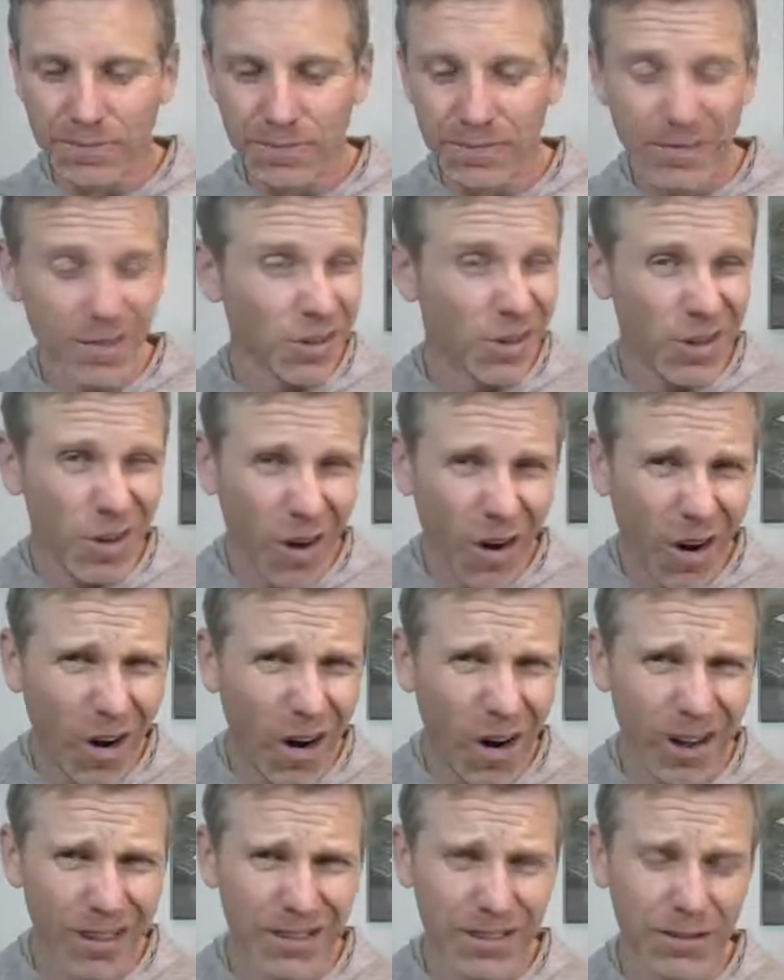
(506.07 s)
It's an
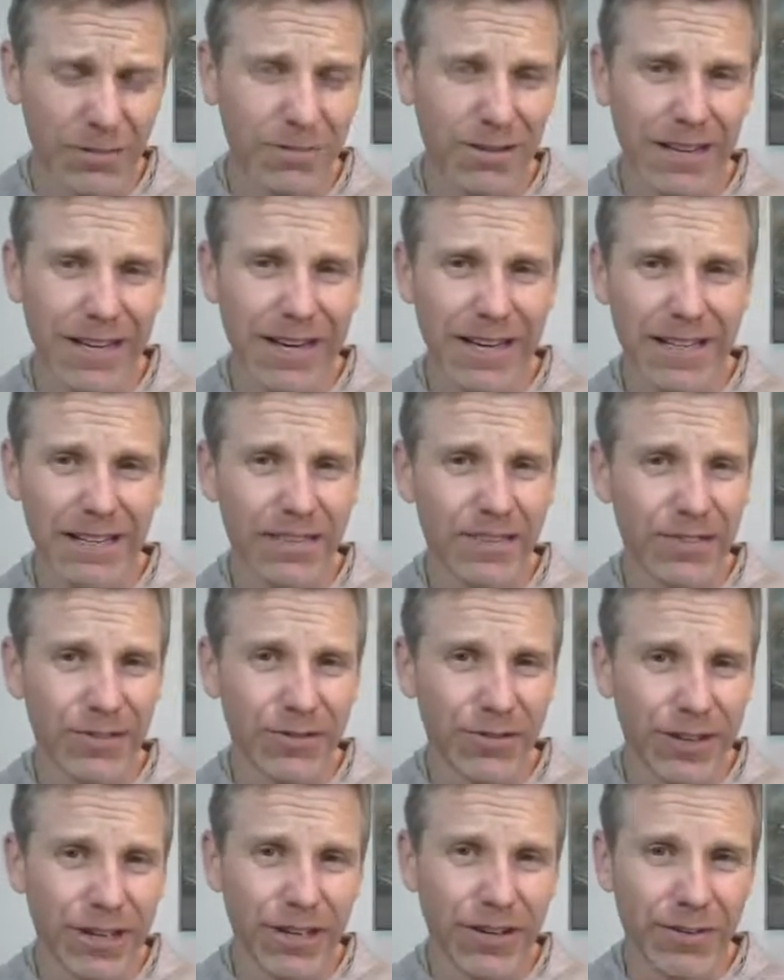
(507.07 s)
awesome lens to
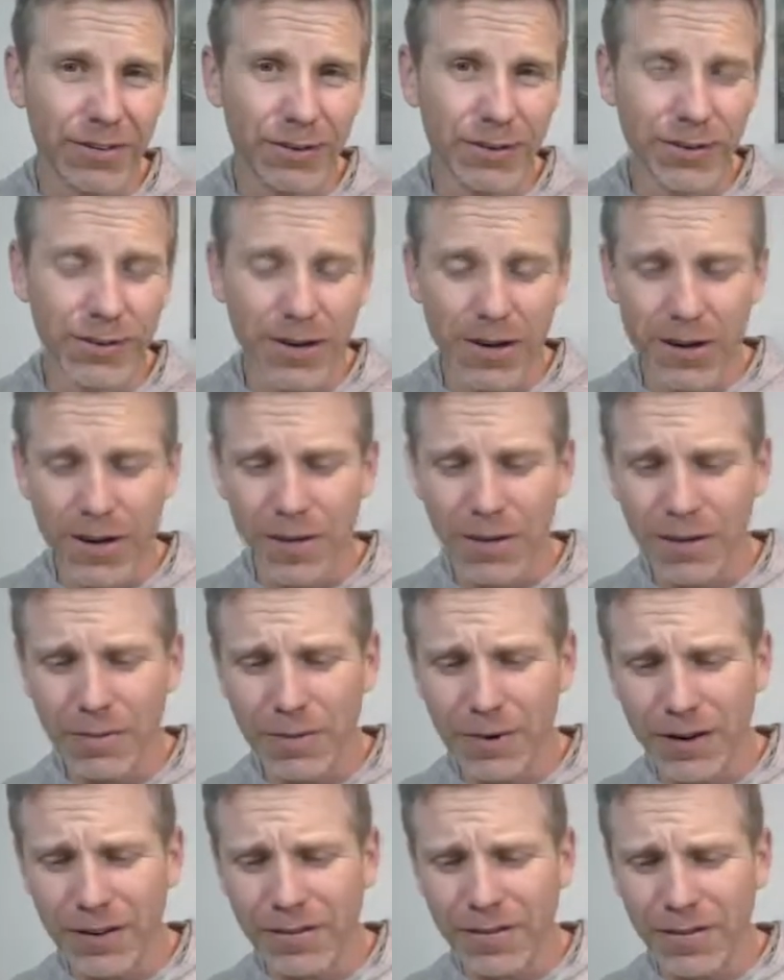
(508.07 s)
read through the
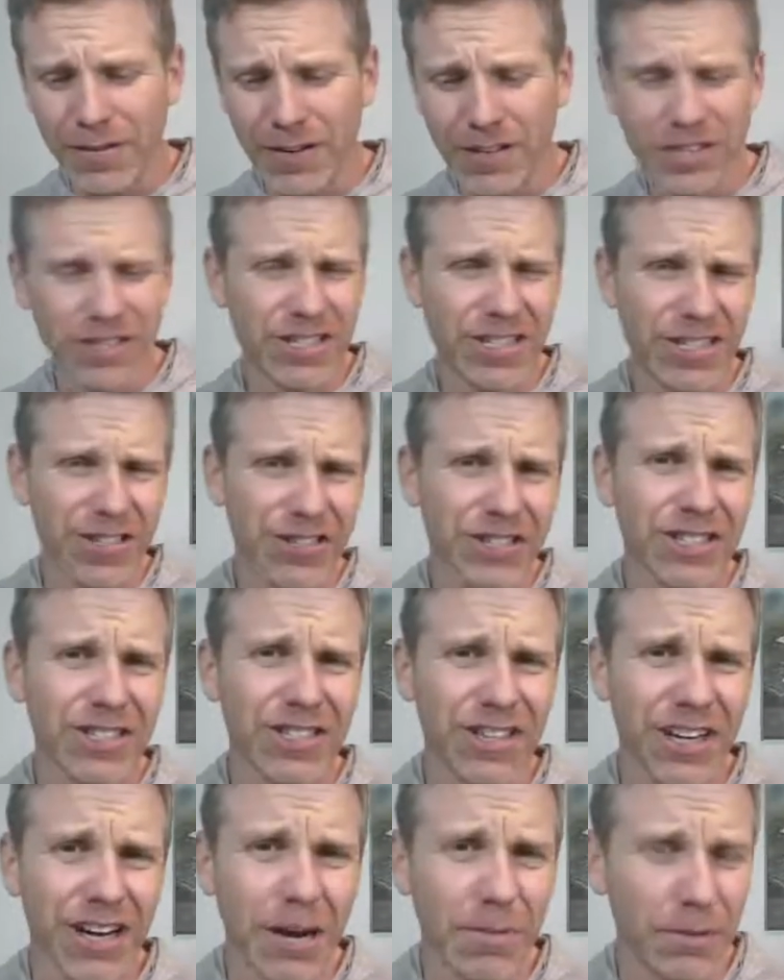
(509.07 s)
book of Ephesians. Here's just
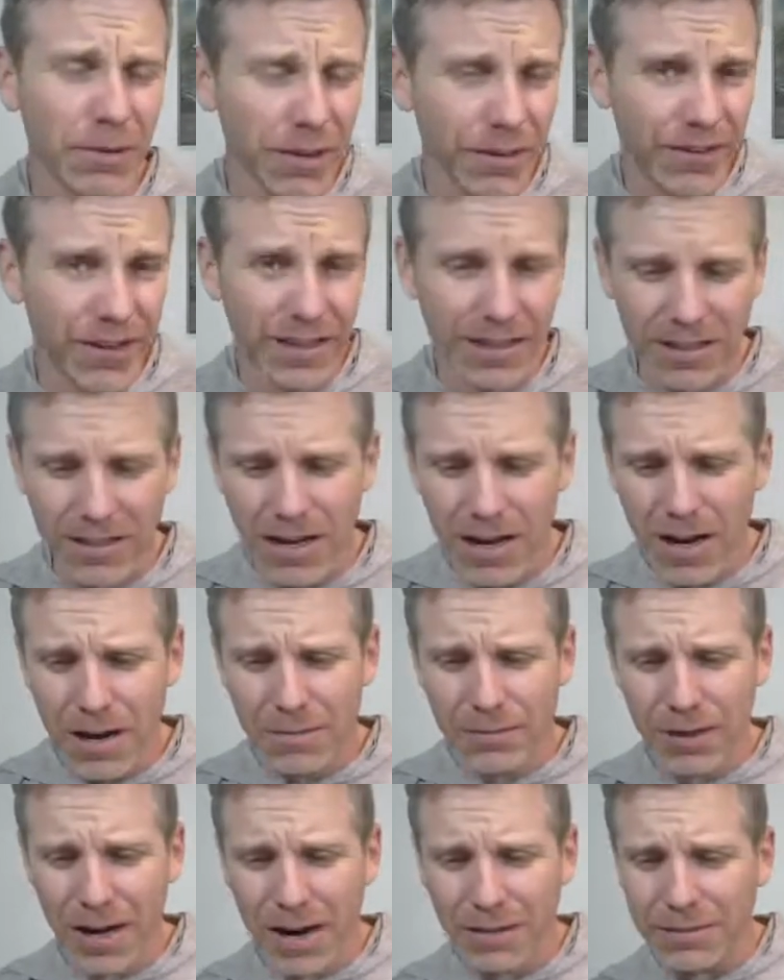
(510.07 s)
a couple of these
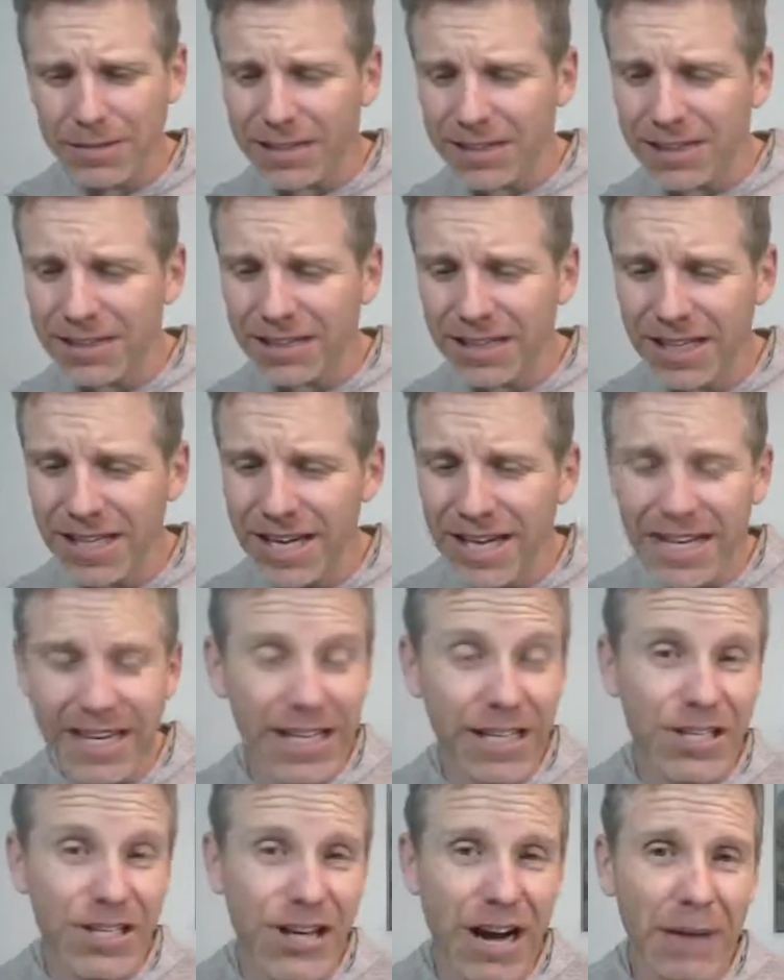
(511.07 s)
promises. And
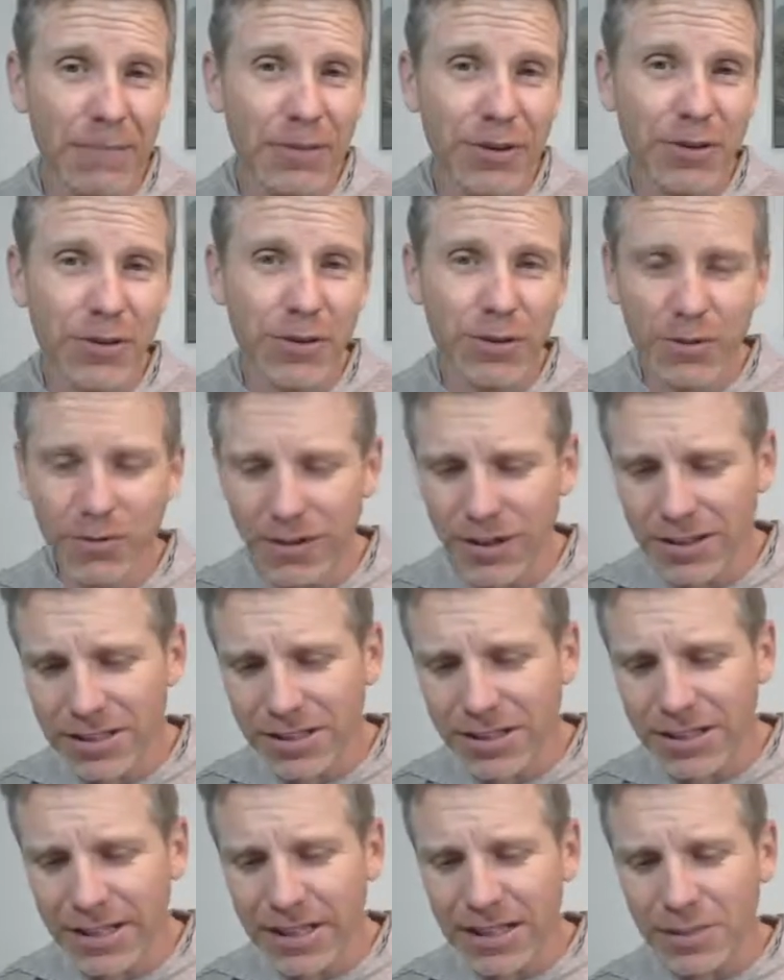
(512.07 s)
in chapter 2, verse
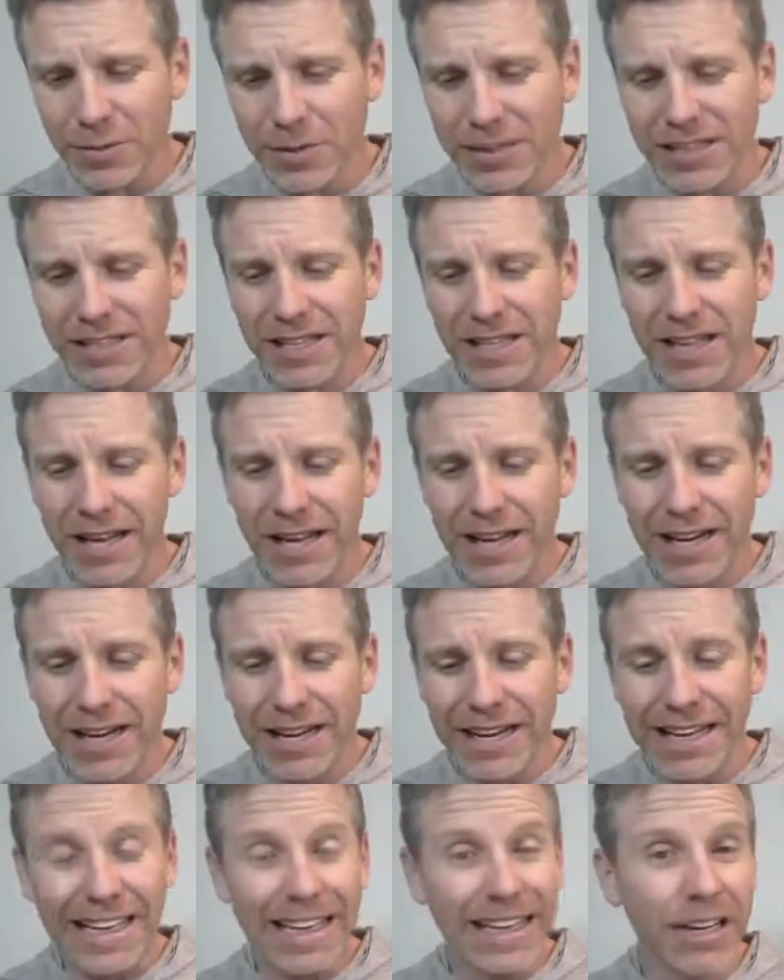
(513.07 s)
6, we see that
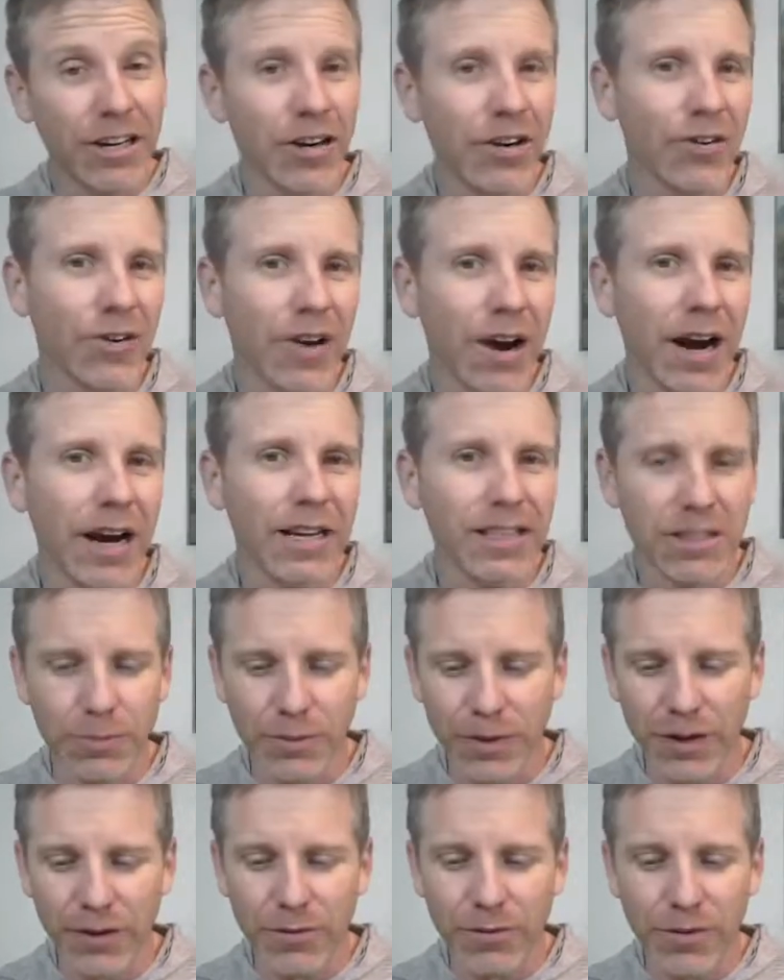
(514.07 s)
in Christ
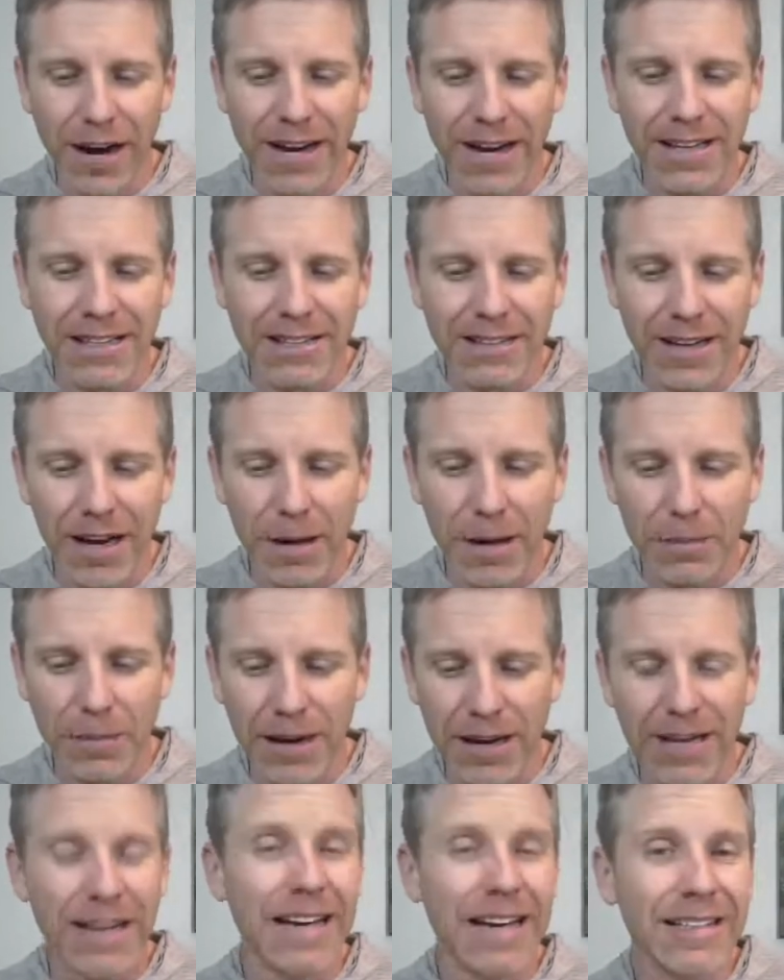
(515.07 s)
we are raised up
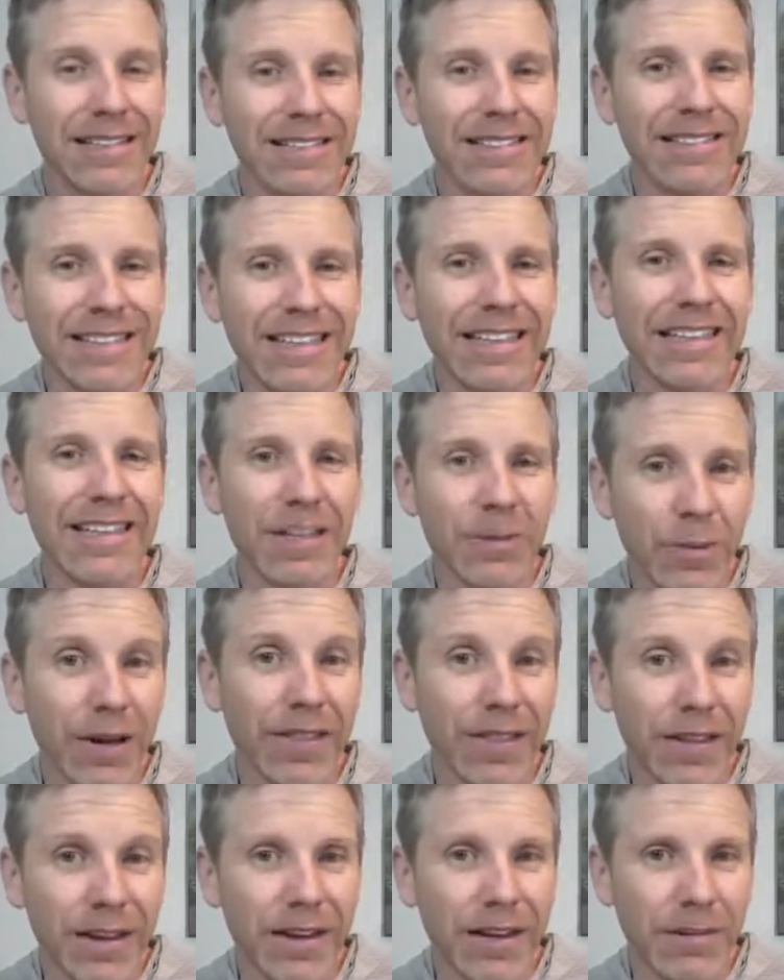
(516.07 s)
and seated
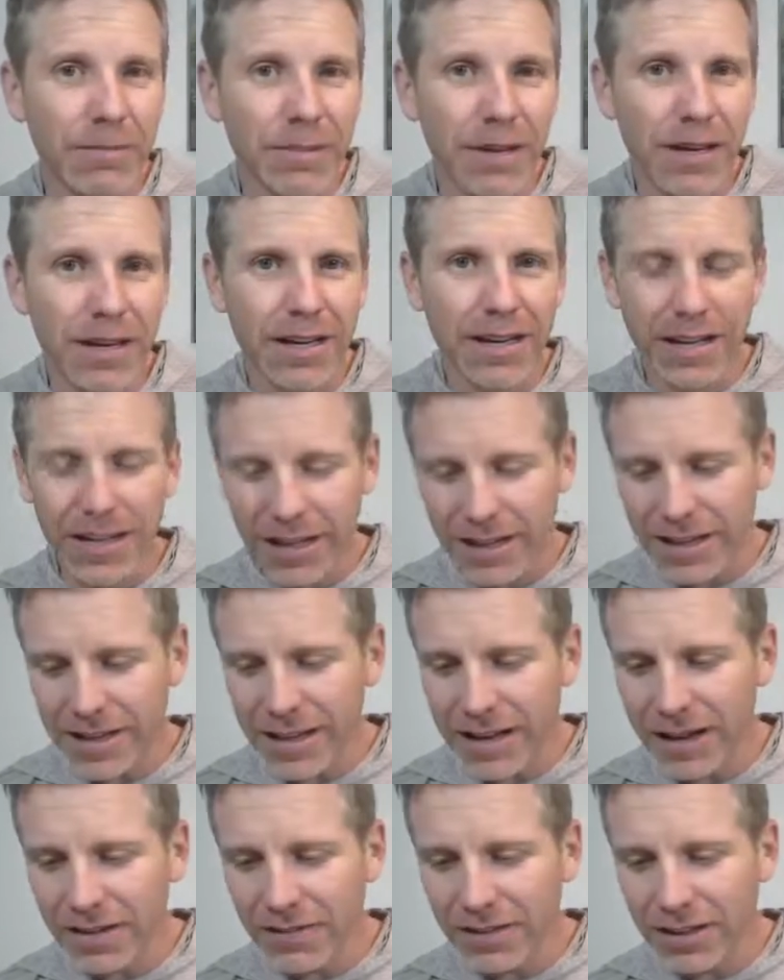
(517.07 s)
with him in the
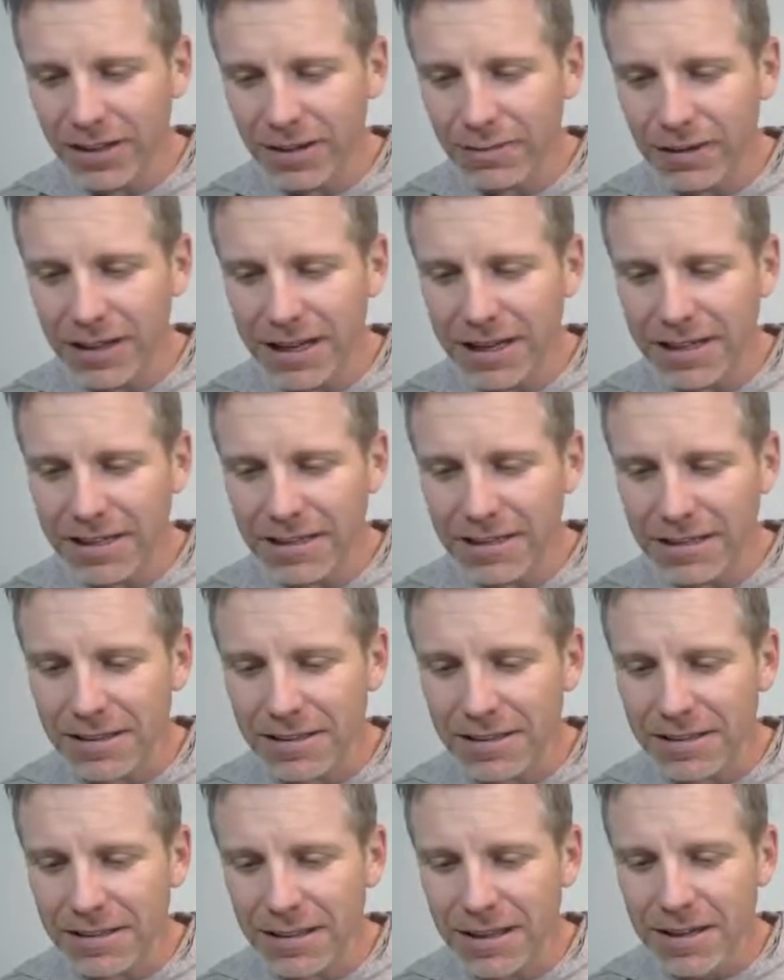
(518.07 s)
heavenly
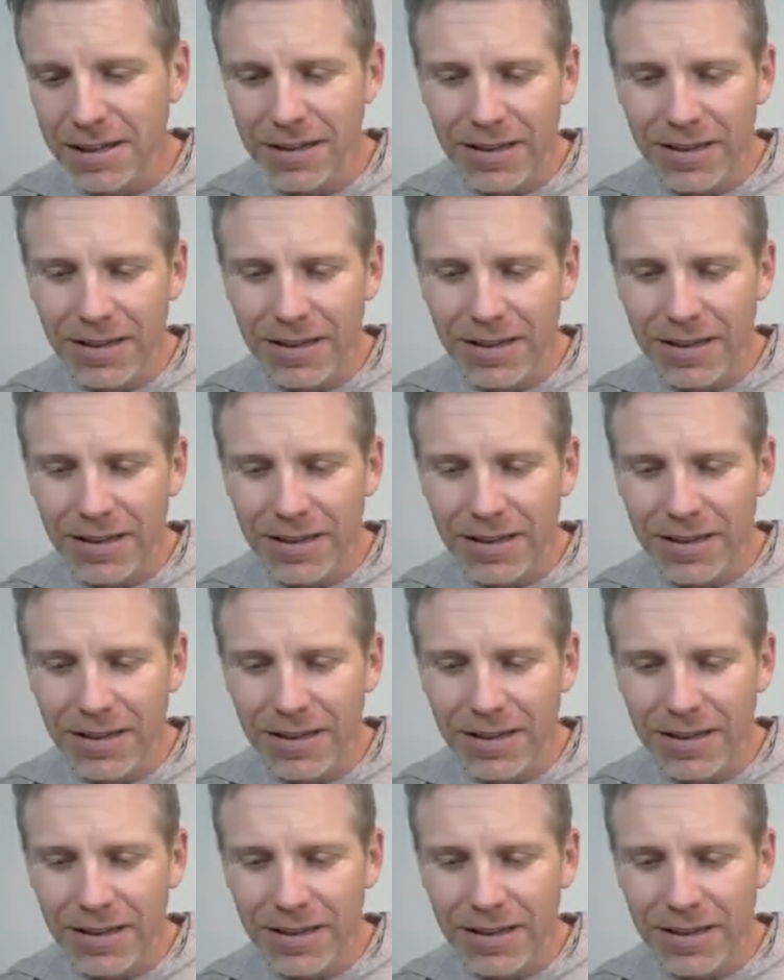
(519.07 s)
places.